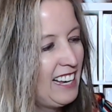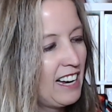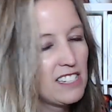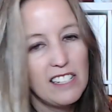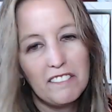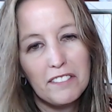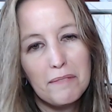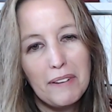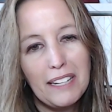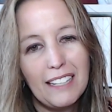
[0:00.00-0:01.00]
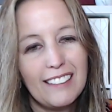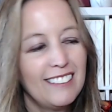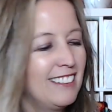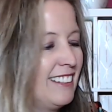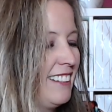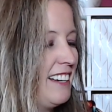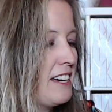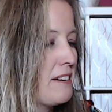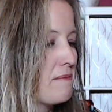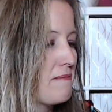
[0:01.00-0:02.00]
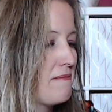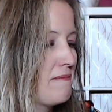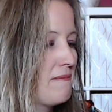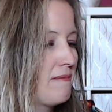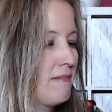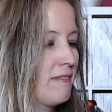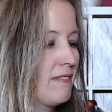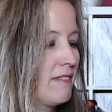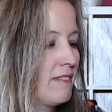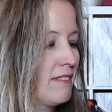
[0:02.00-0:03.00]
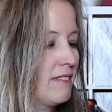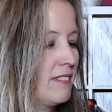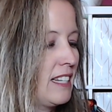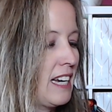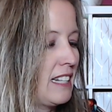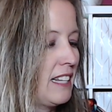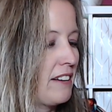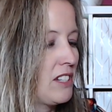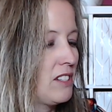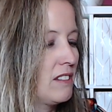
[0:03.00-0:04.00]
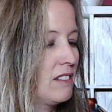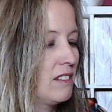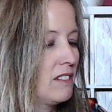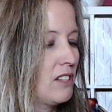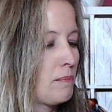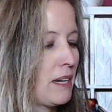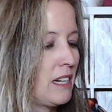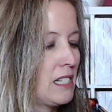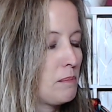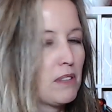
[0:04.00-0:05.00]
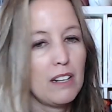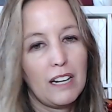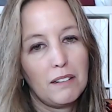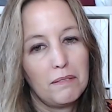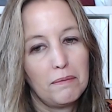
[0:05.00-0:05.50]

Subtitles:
Except for money. Yeah, I laughed and told my husband that I